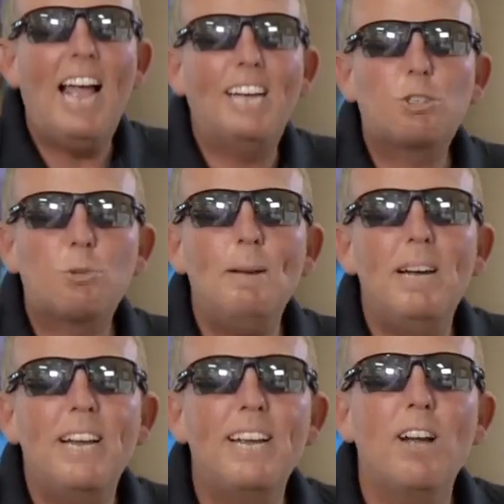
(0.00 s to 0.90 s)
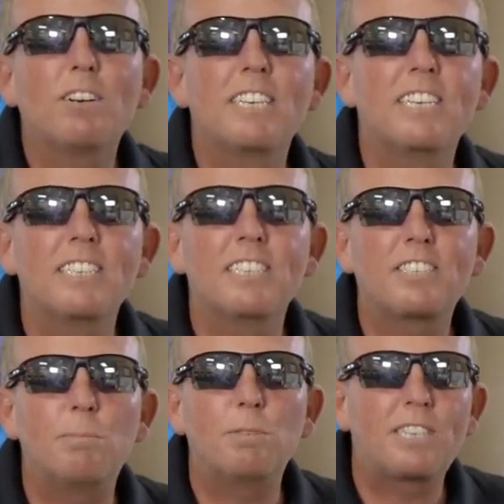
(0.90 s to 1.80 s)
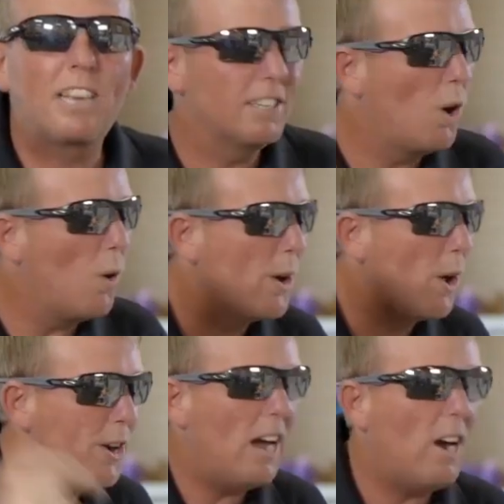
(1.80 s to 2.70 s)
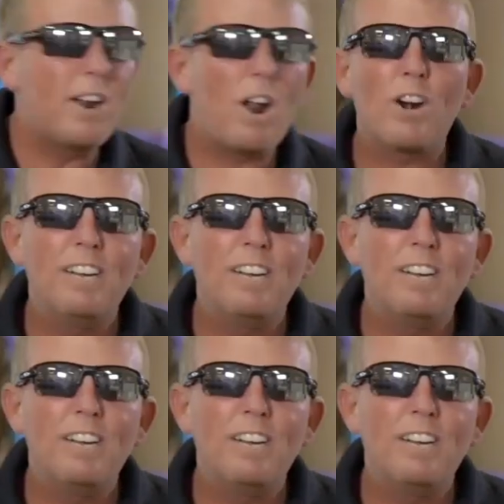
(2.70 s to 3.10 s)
commercials, I don't see David when I'm talking. It's Lil